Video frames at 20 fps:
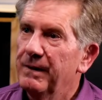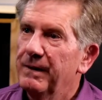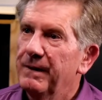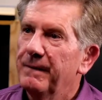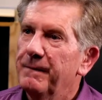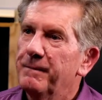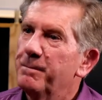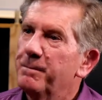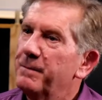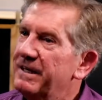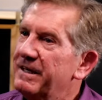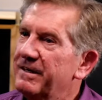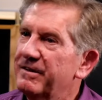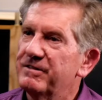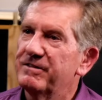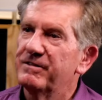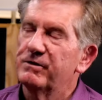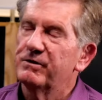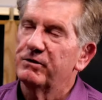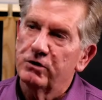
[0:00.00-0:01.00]
Because
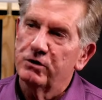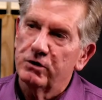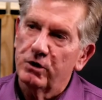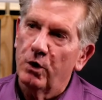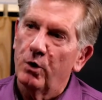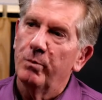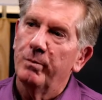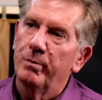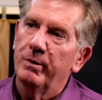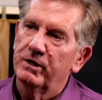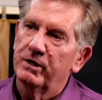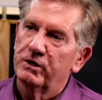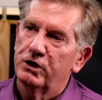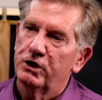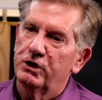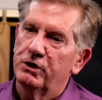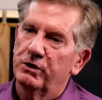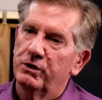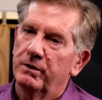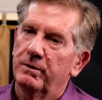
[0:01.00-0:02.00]
there's so
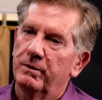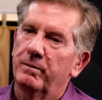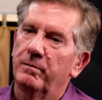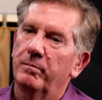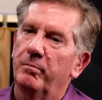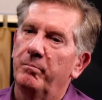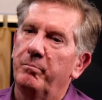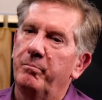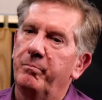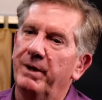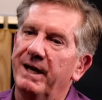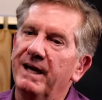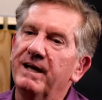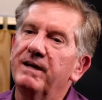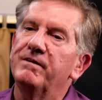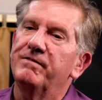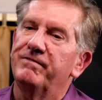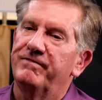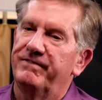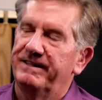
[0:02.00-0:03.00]
much
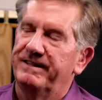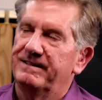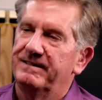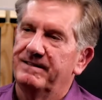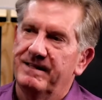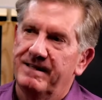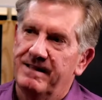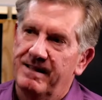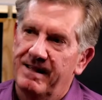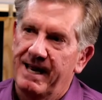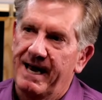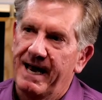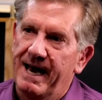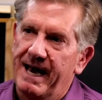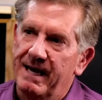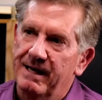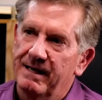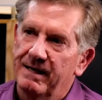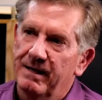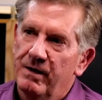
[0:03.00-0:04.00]
benefit to that.
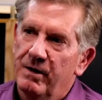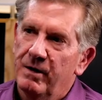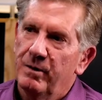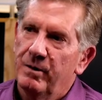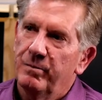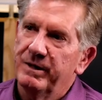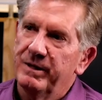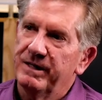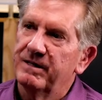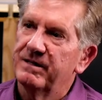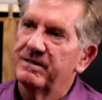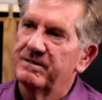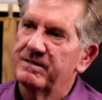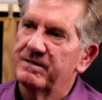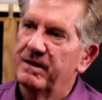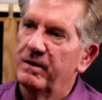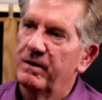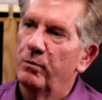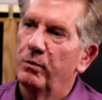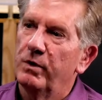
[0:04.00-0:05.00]
Because
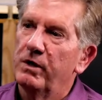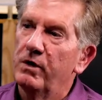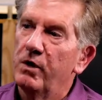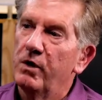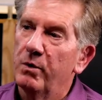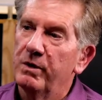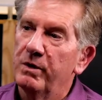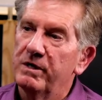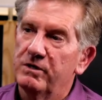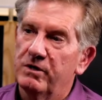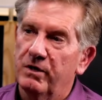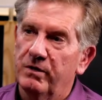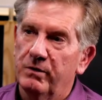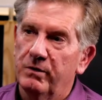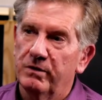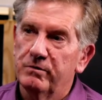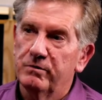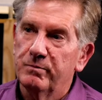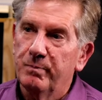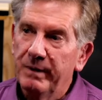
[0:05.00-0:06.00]
then we know each other
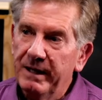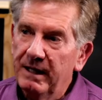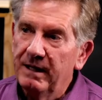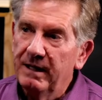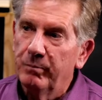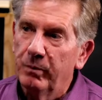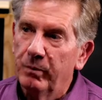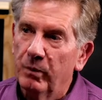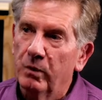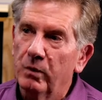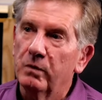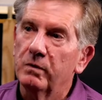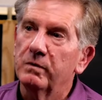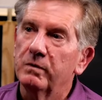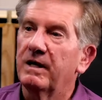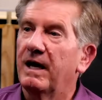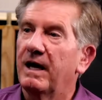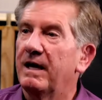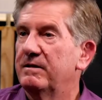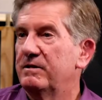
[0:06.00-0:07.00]
as people,
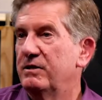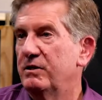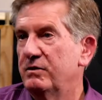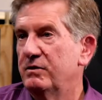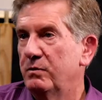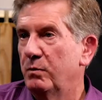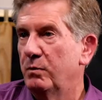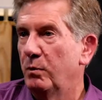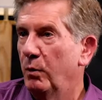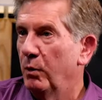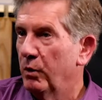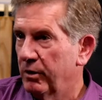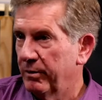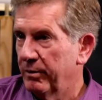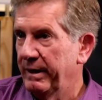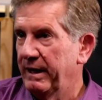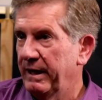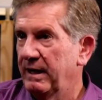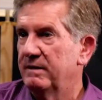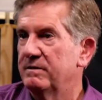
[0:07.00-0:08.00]
not just
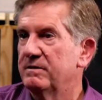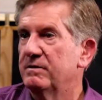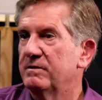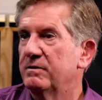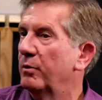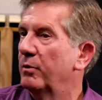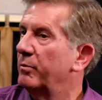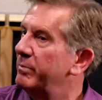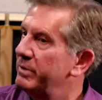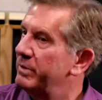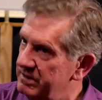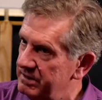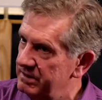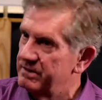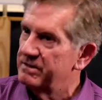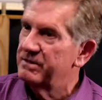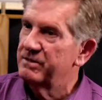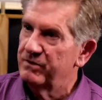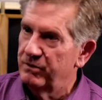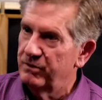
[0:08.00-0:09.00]
workmates or
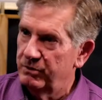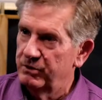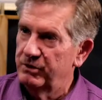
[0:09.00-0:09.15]
business associates. Right.